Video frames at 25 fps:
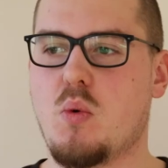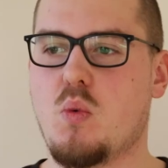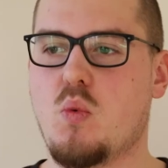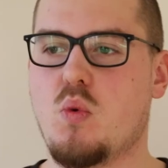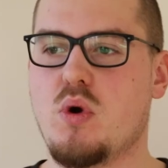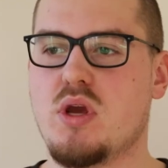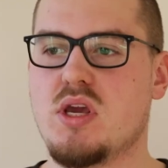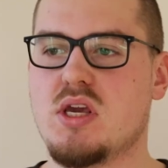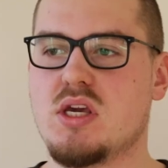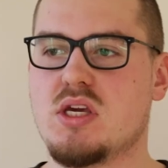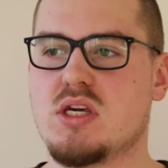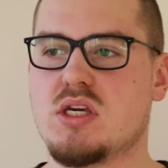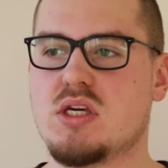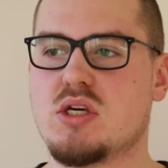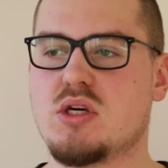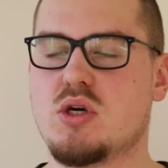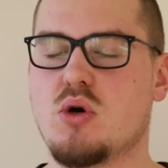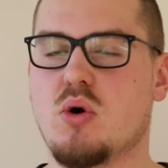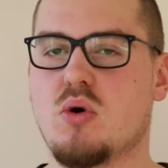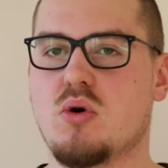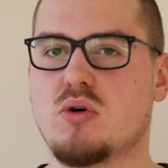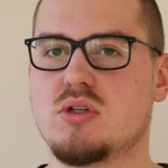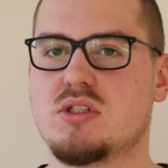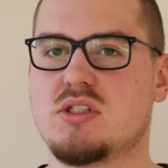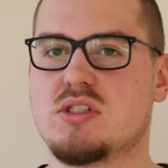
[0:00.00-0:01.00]
We
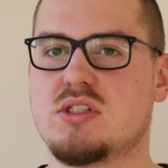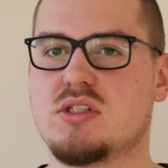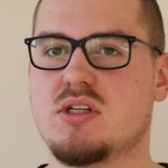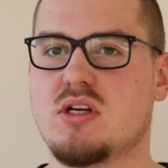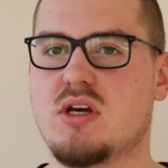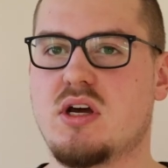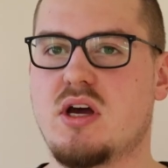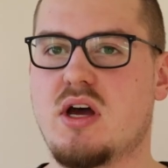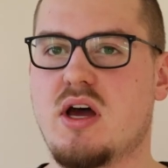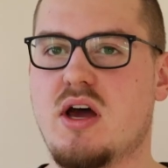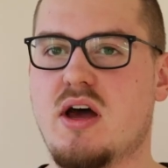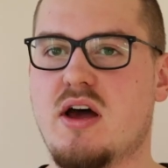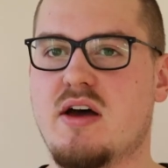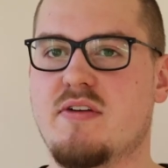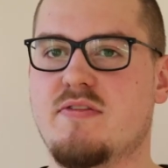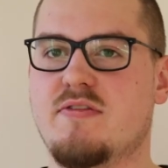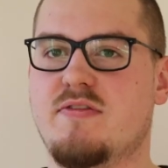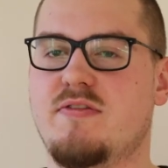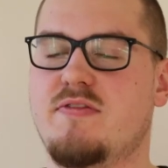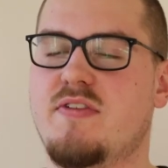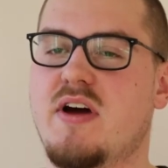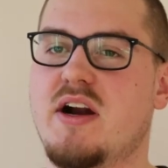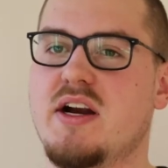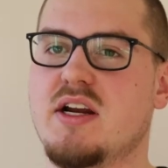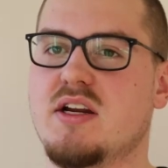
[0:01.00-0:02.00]
got a
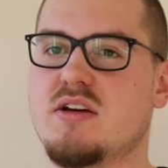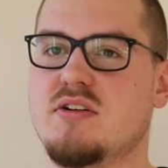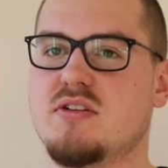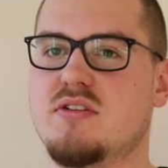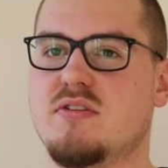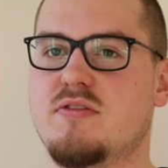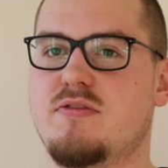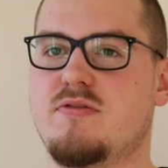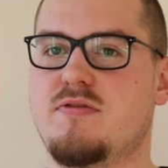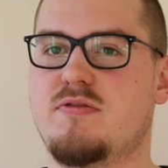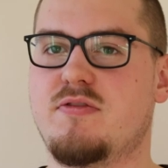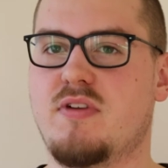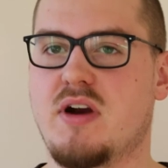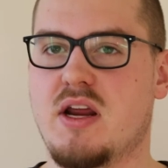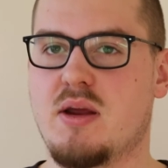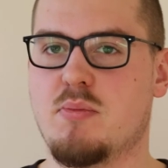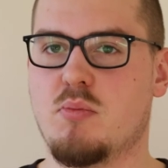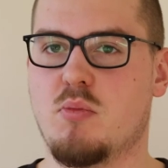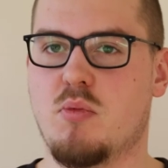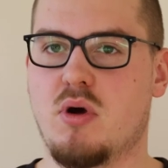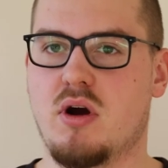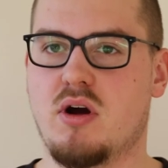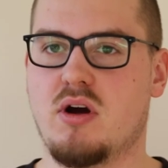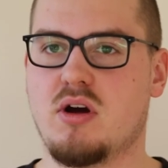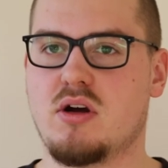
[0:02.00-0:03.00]
very good
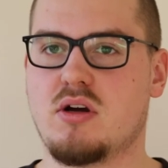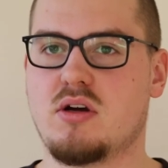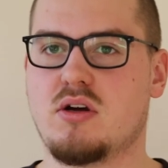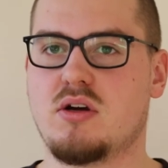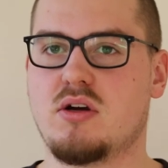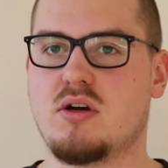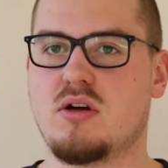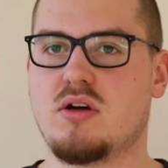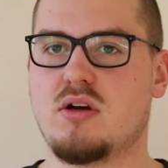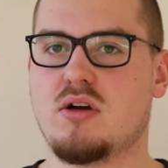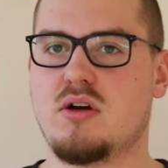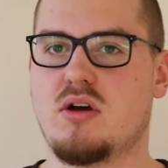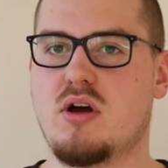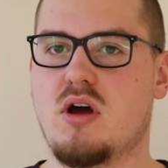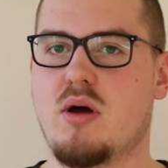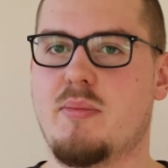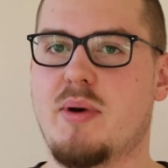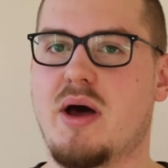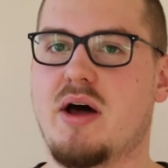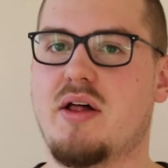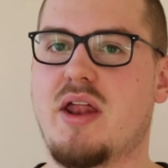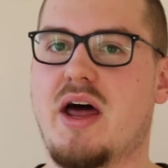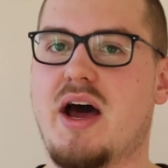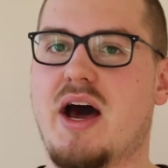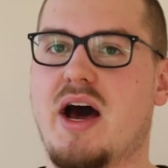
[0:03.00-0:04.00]
framework
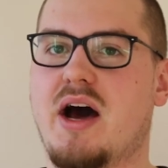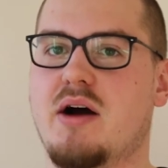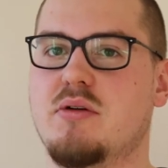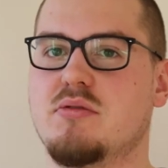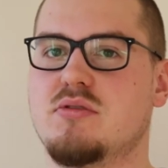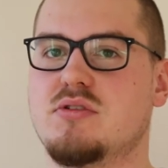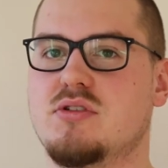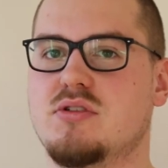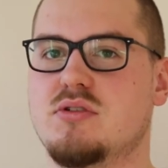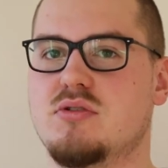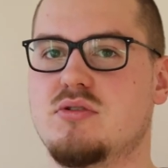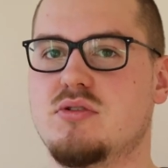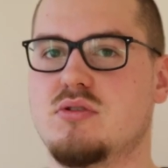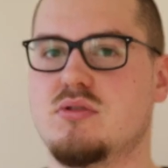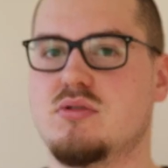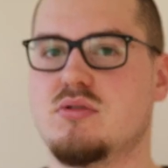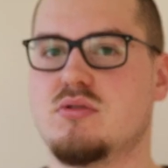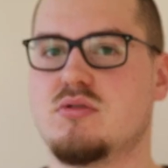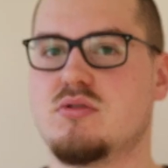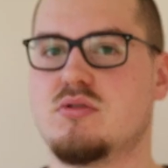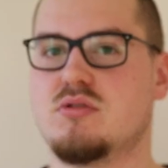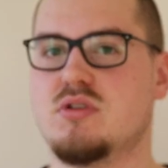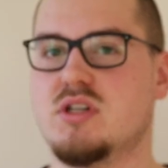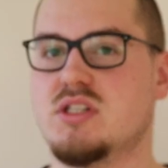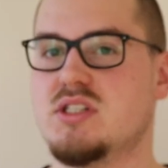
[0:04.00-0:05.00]
about how to do
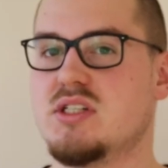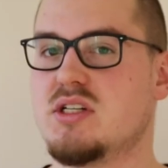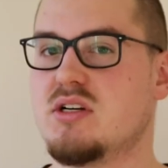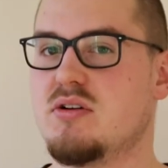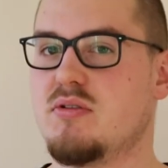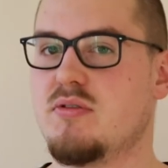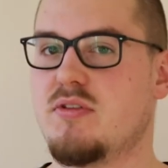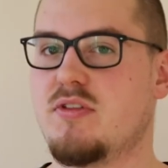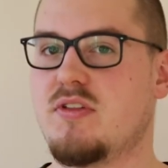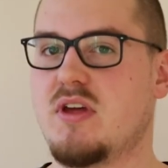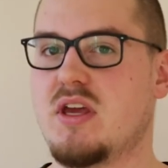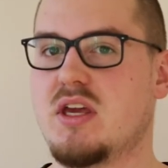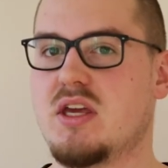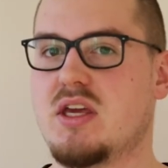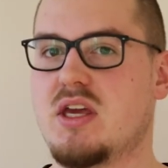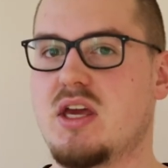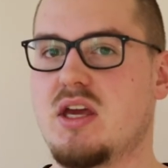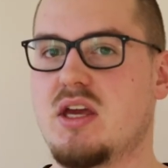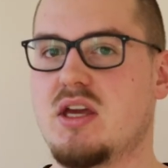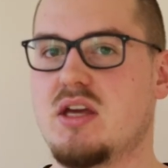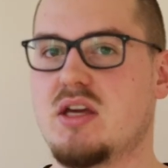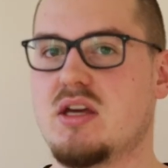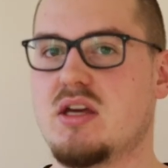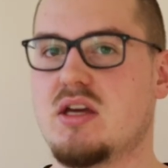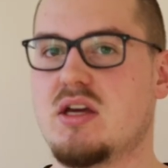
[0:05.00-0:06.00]
critical
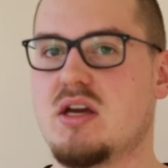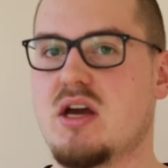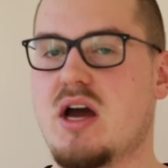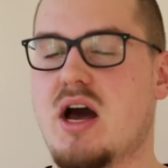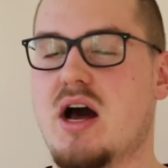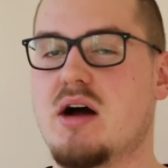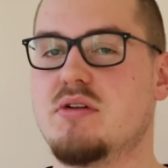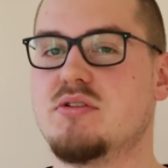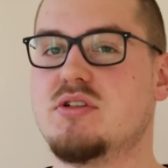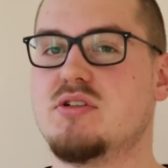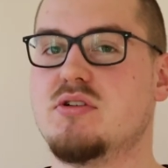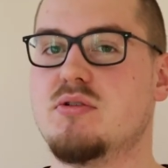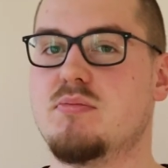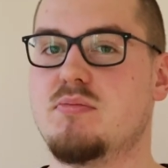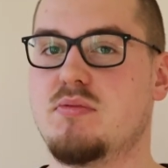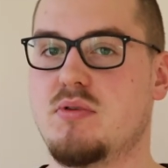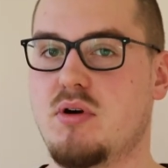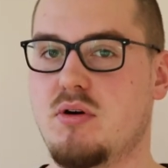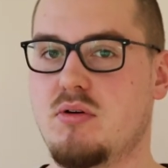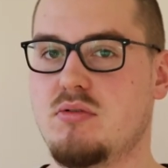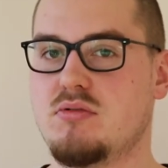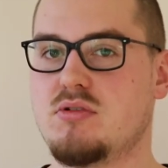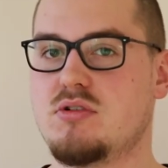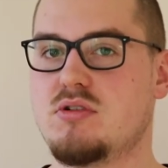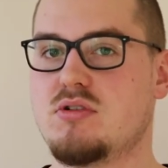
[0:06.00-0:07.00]
thinking, how to
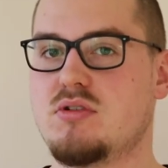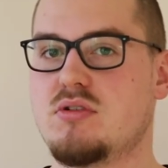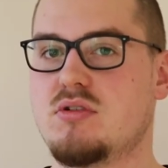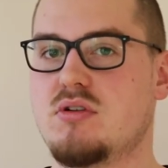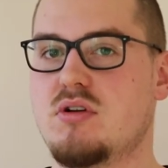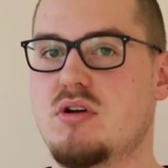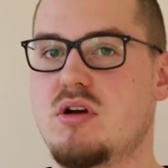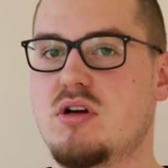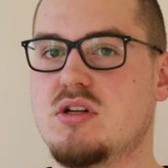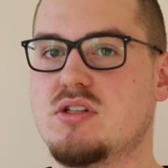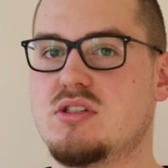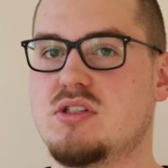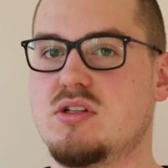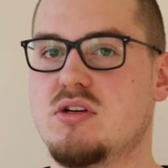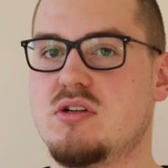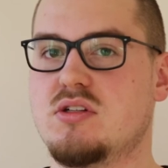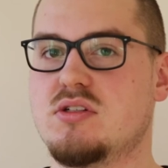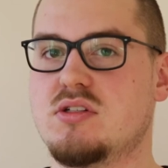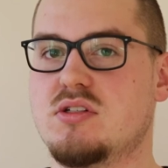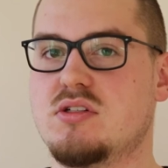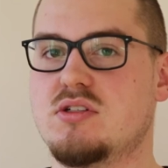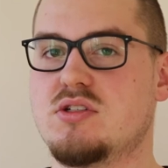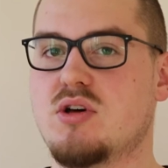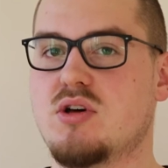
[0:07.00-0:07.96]
approach certain